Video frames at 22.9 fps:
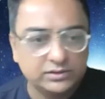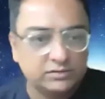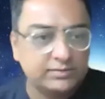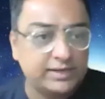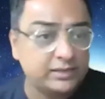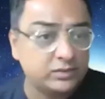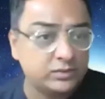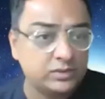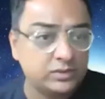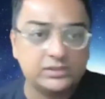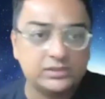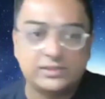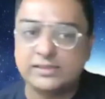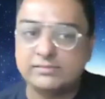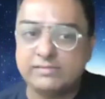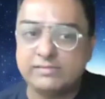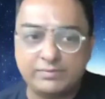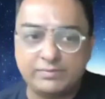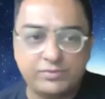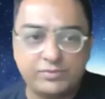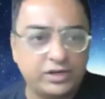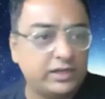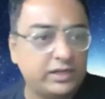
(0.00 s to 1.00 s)
metaverse and
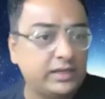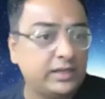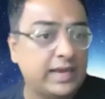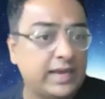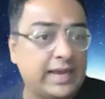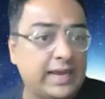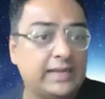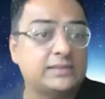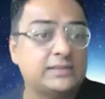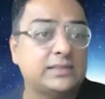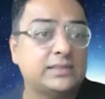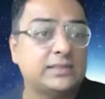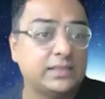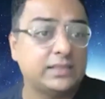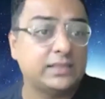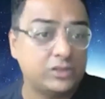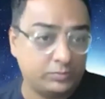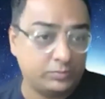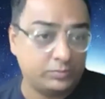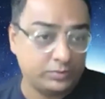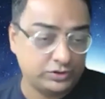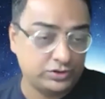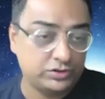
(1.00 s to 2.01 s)
Web three as an
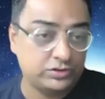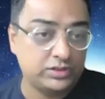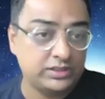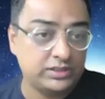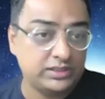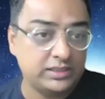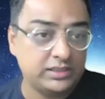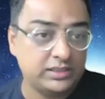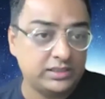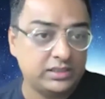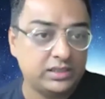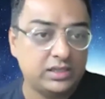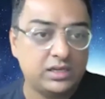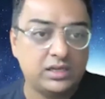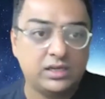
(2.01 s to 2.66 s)
opportunity.